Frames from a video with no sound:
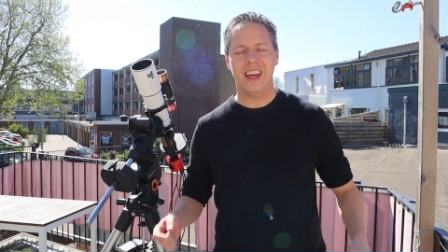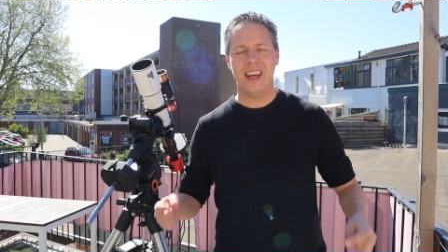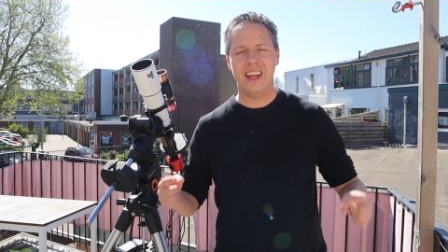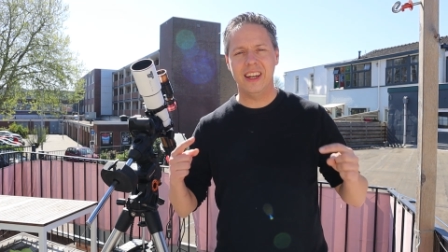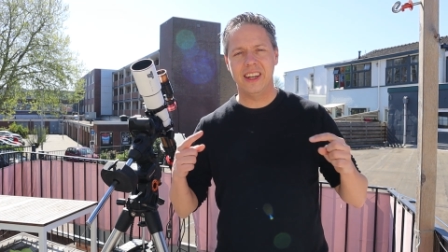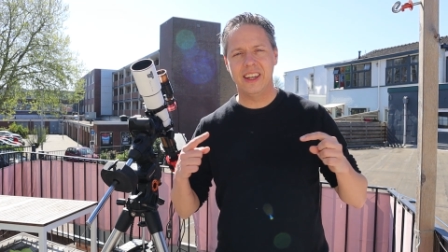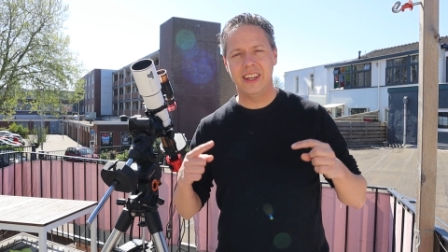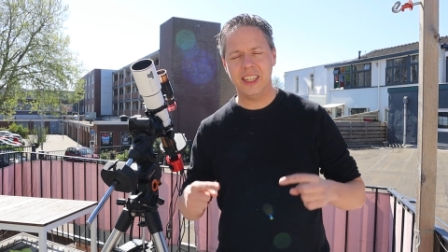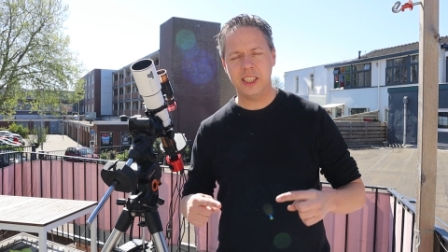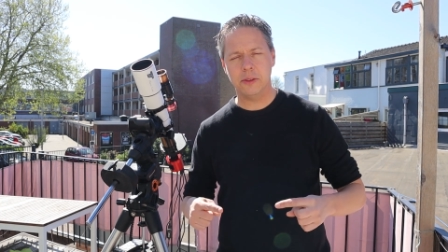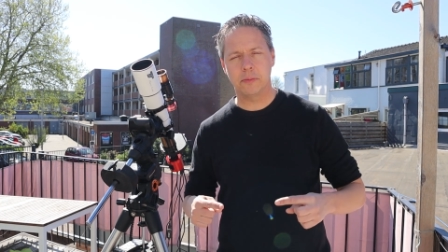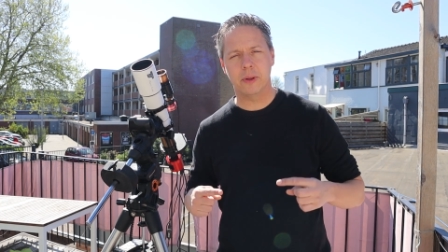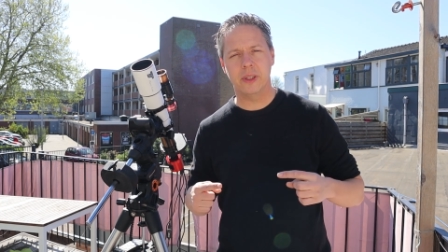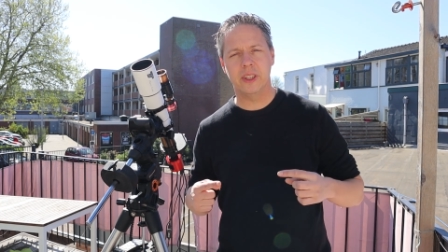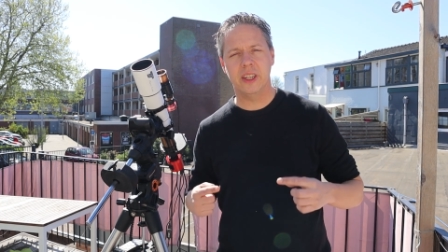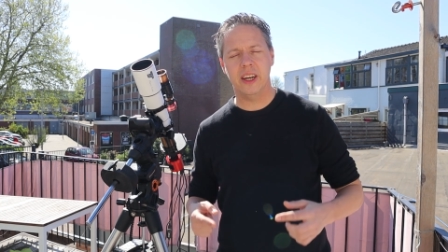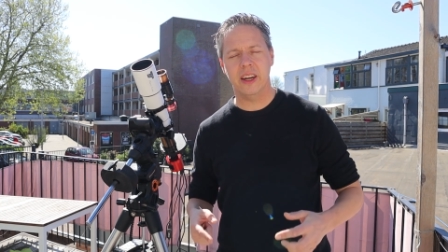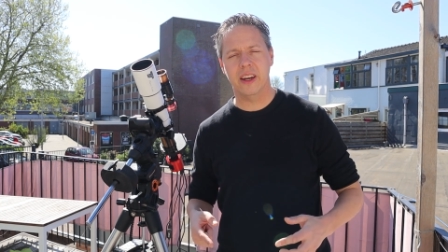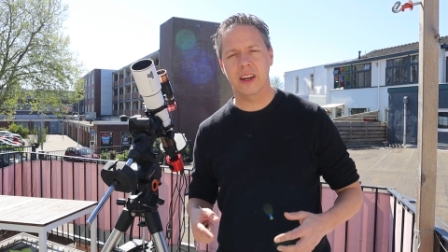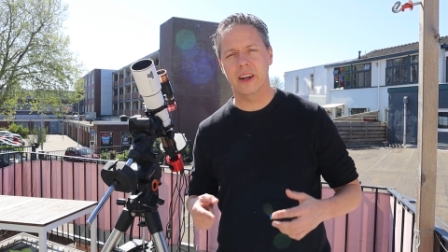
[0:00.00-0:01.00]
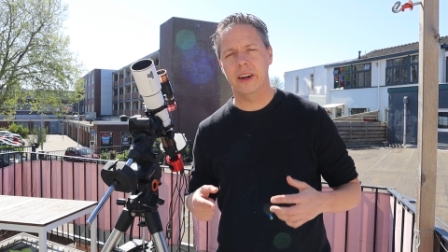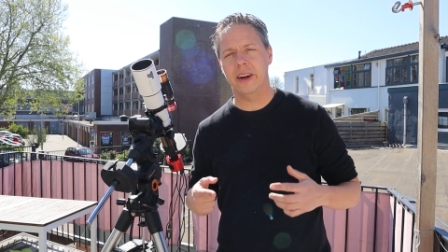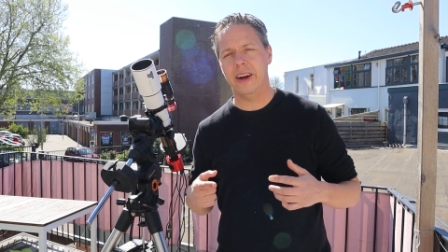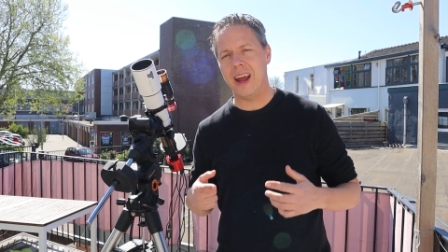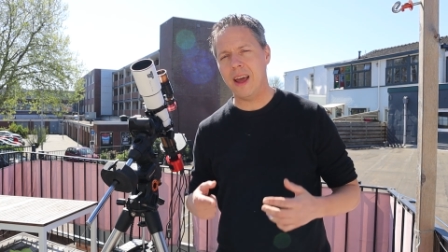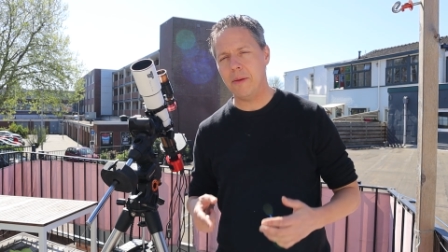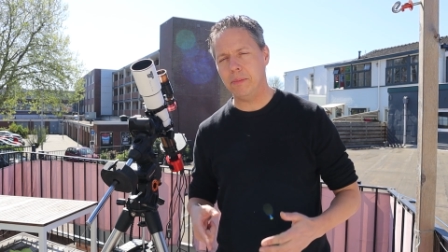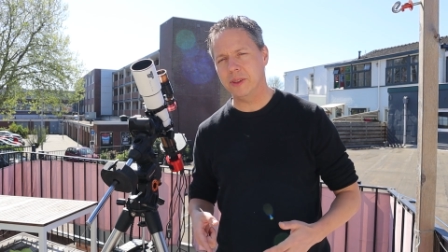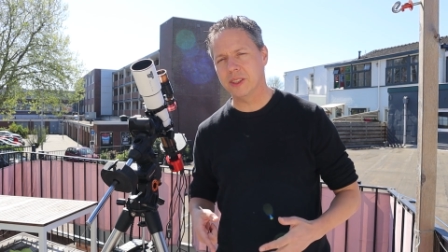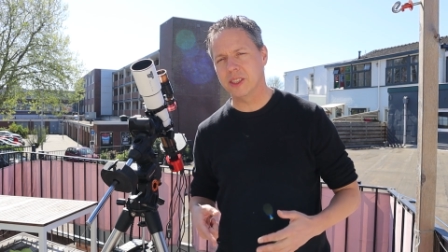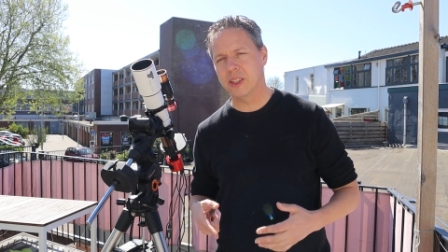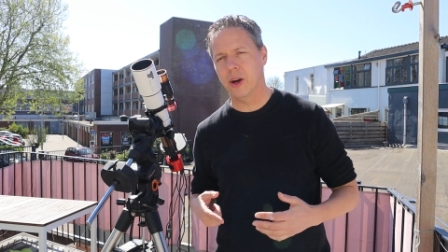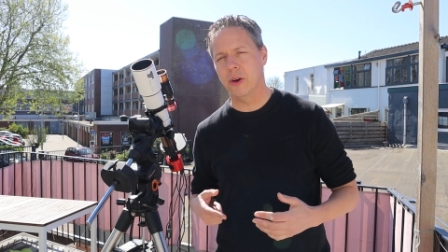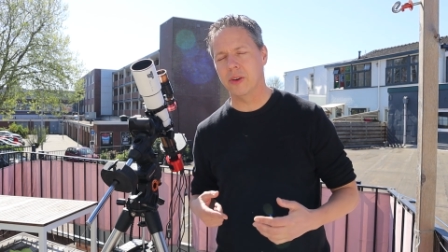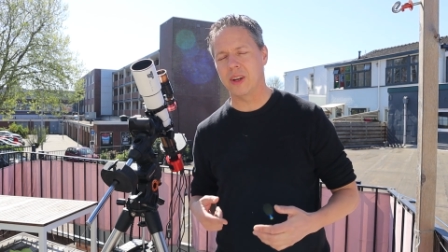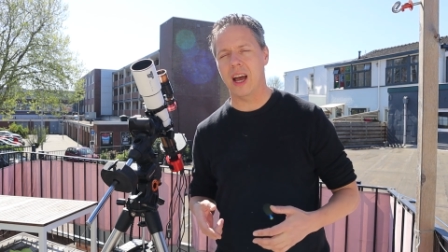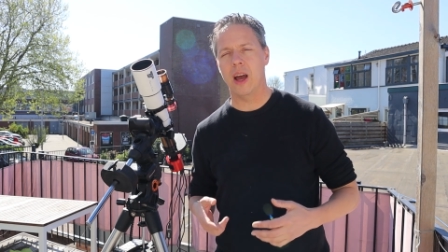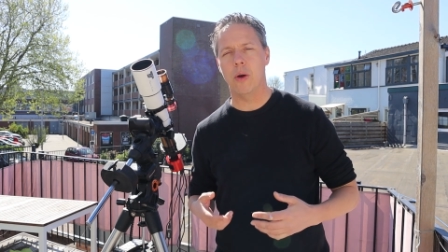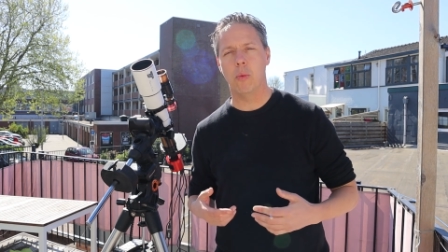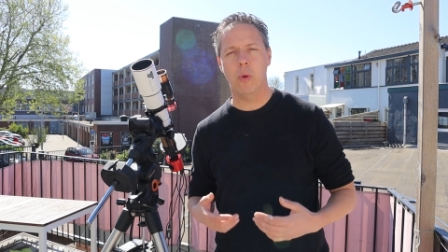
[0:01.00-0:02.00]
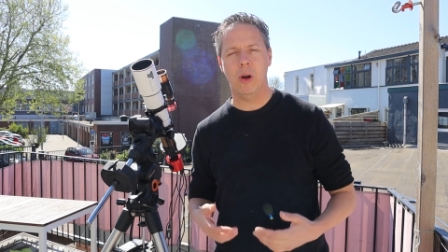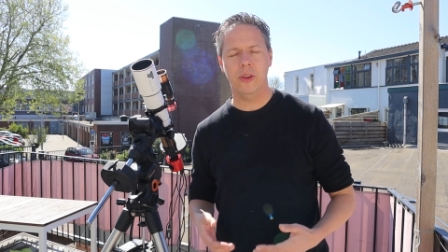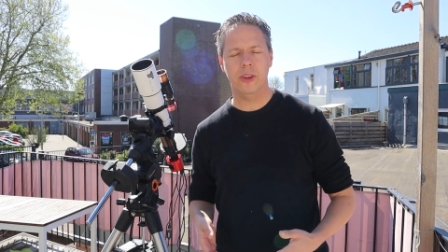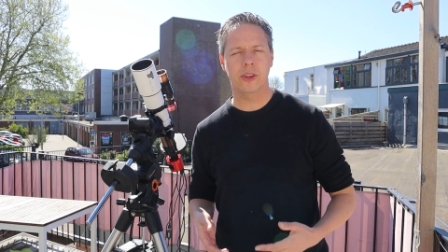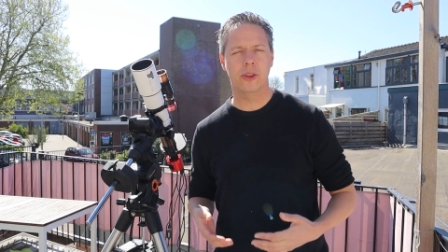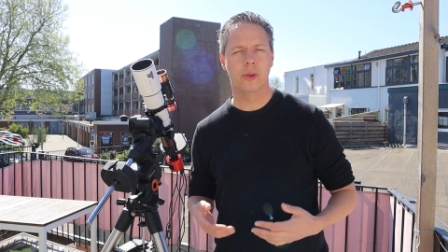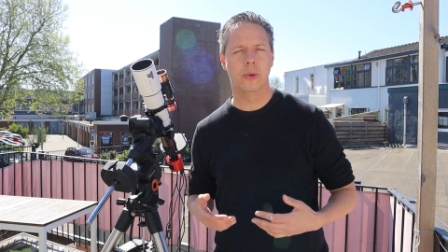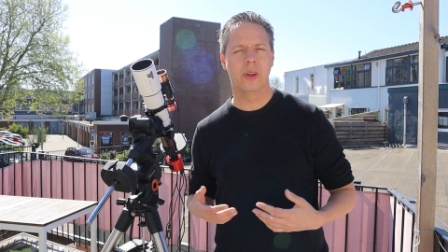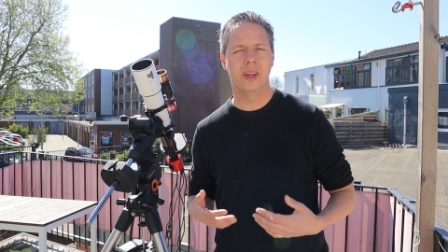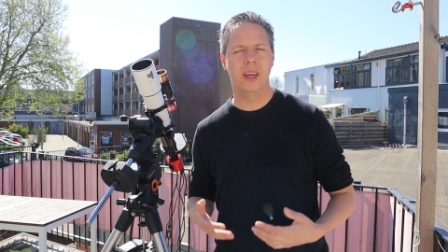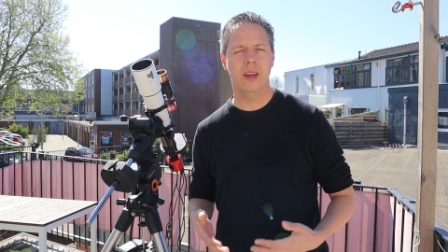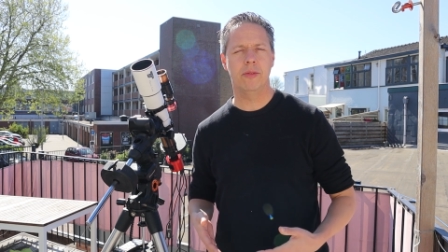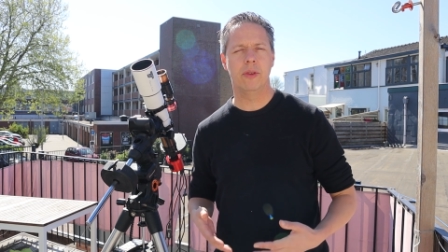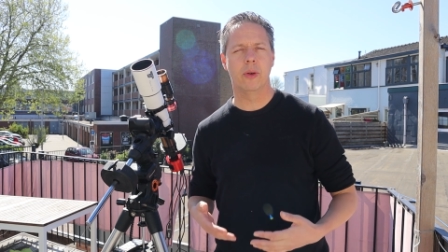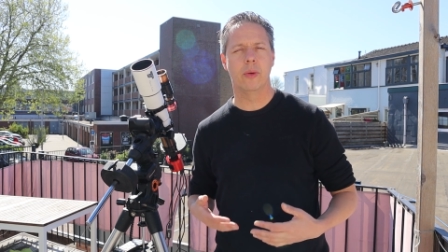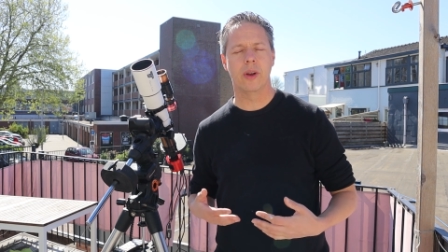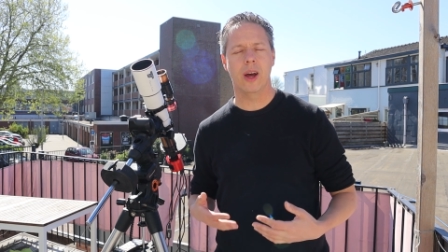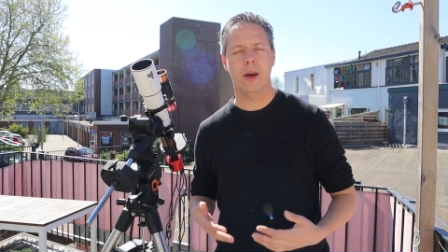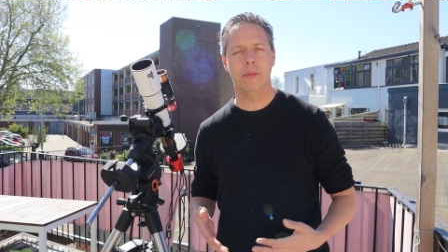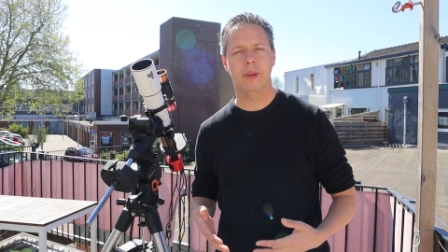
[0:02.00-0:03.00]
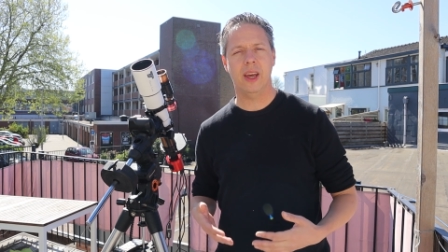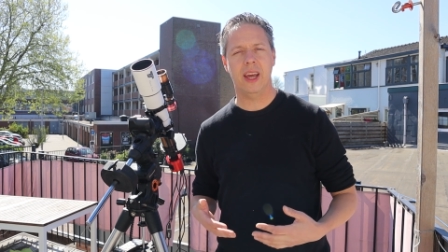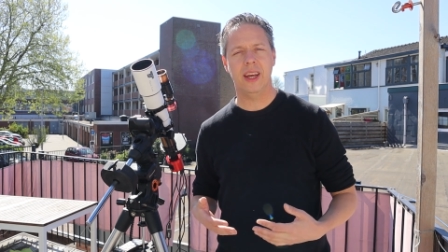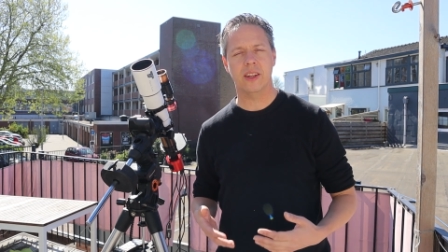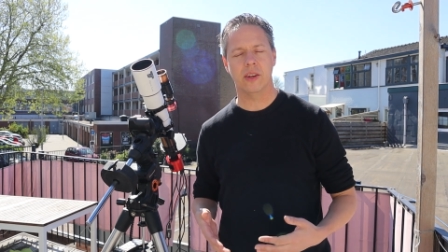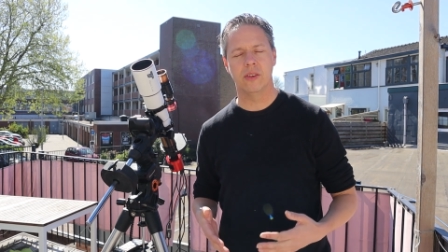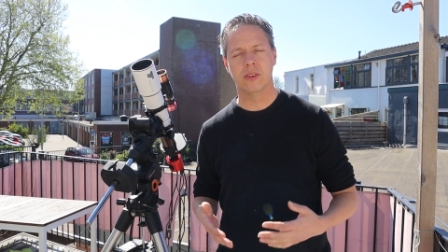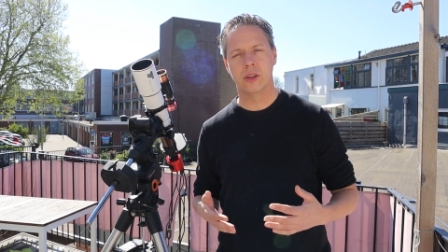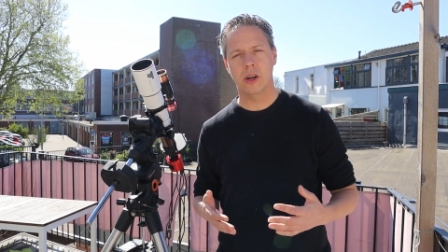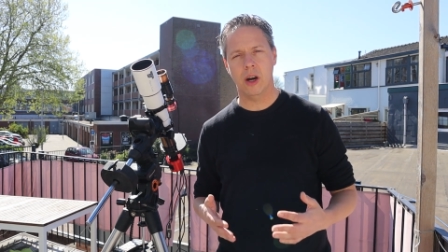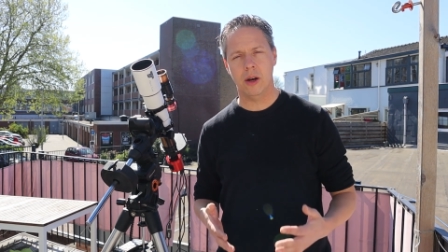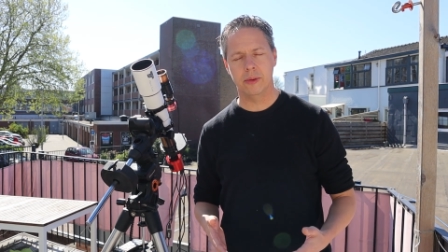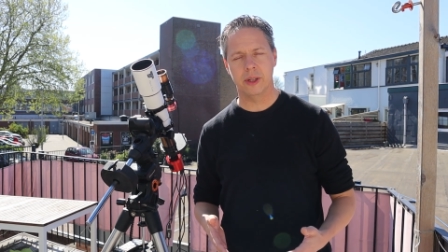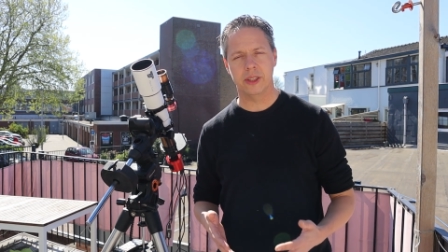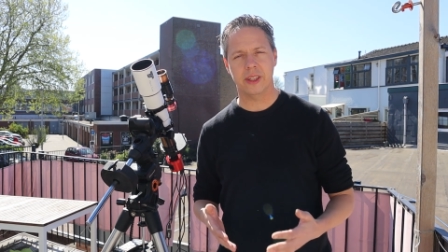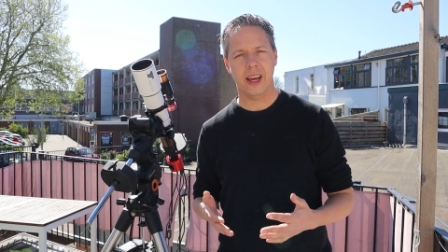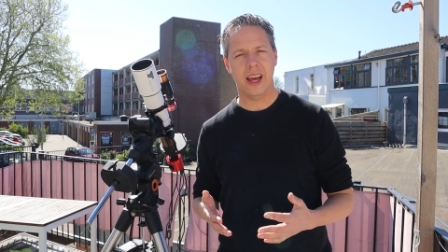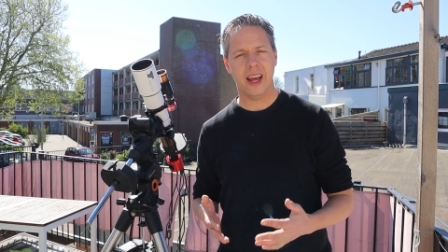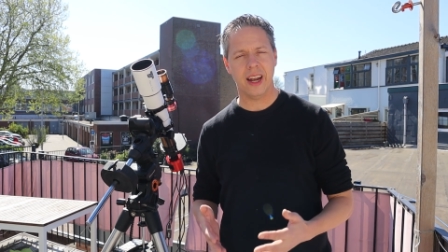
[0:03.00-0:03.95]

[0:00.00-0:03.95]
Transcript: In this particular episode I wanted to give you an update on Comet